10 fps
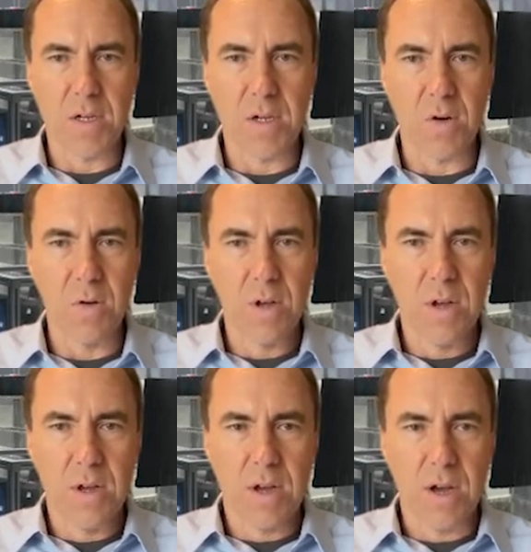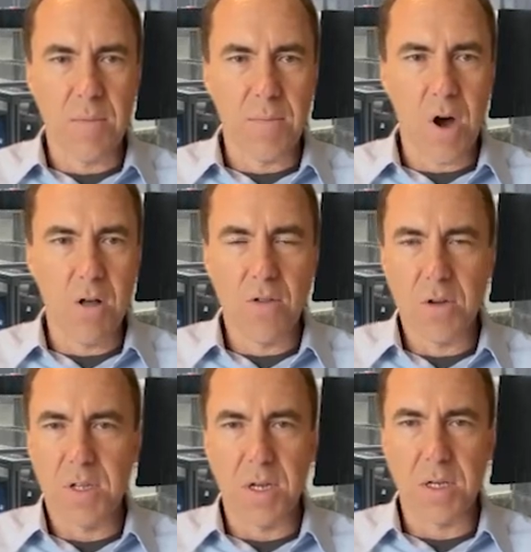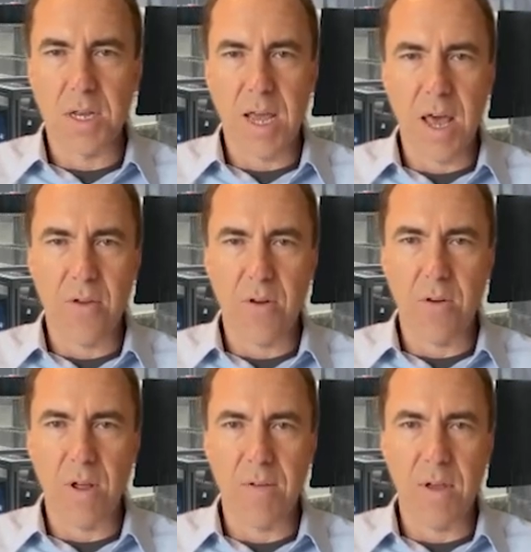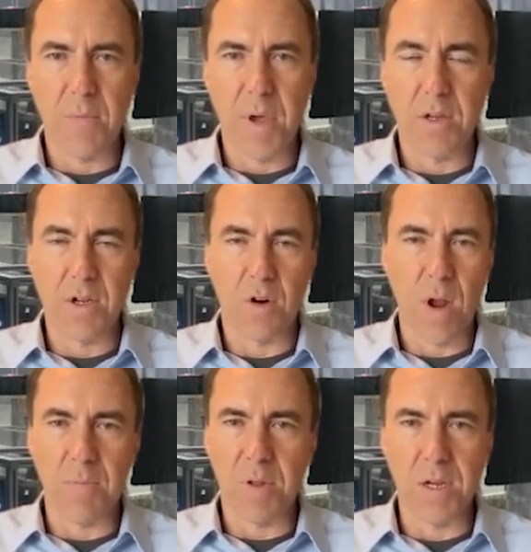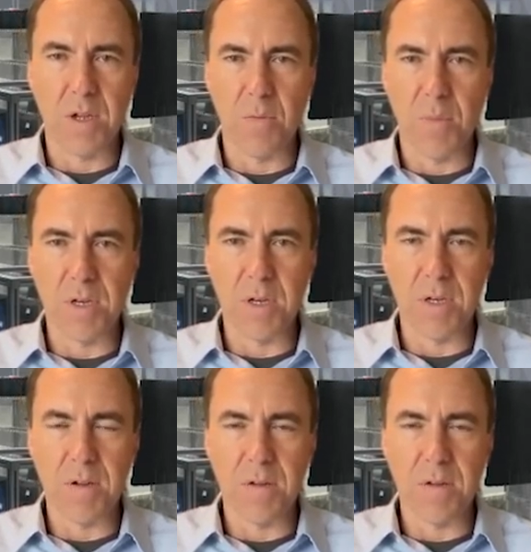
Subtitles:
So all of those things together have made this a great place to do business.